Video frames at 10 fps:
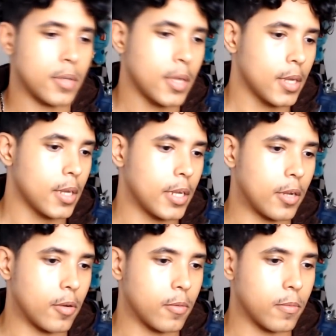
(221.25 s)
And
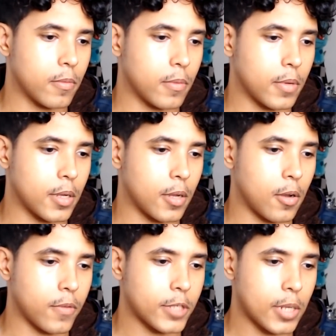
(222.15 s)
you know,
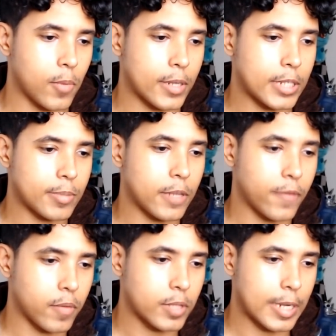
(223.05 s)
obviously, when
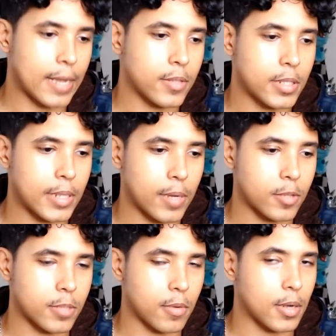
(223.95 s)
DMC5 was announced, there
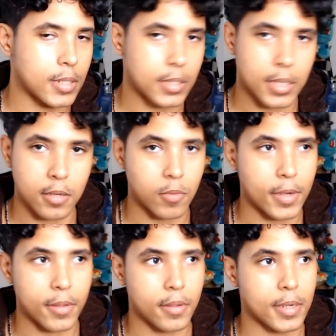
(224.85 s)
was a marketing deal
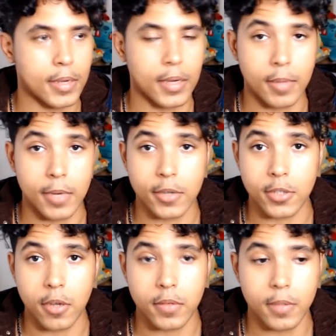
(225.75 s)
with
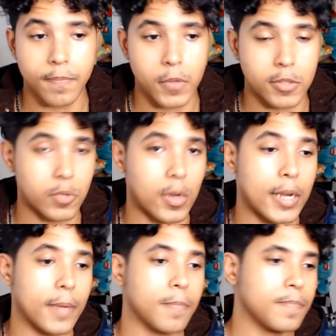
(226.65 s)
Microsoft, which is
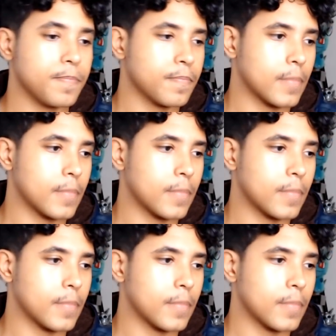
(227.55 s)
why